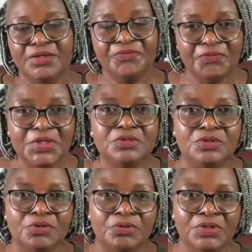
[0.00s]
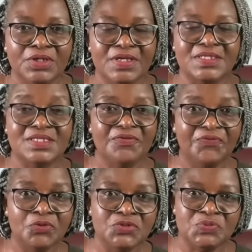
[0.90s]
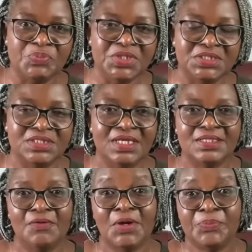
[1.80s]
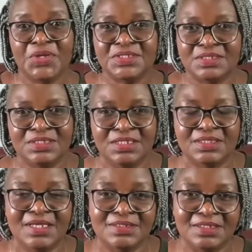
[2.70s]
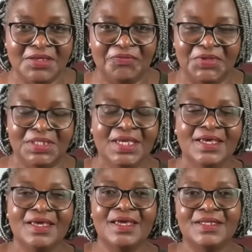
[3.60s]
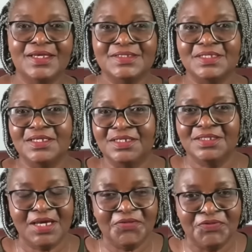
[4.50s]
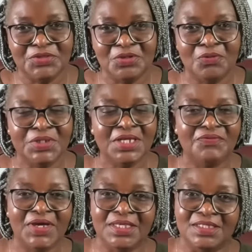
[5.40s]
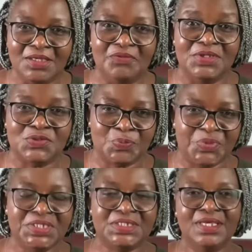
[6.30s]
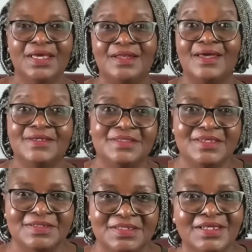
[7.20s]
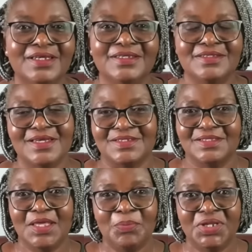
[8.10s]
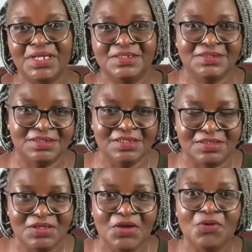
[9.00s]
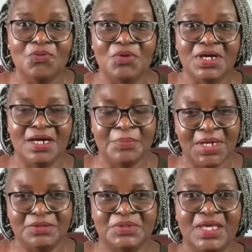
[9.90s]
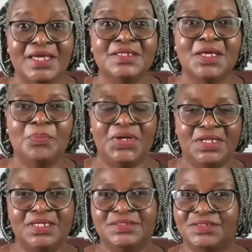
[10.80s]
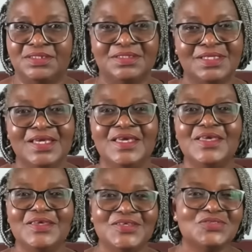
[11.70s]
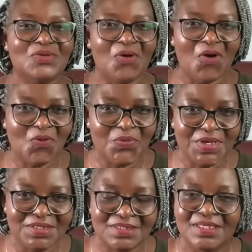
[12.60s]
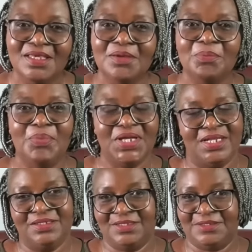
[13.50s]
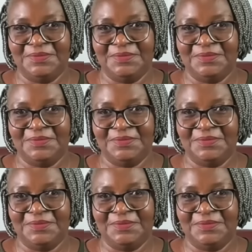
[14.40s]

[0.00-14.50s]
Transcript: video. It's a full speech that our president has given, and I say in that video, whenever he give a speech like this, yes, the balance sheet will come out, and the balance sheet is always balanced.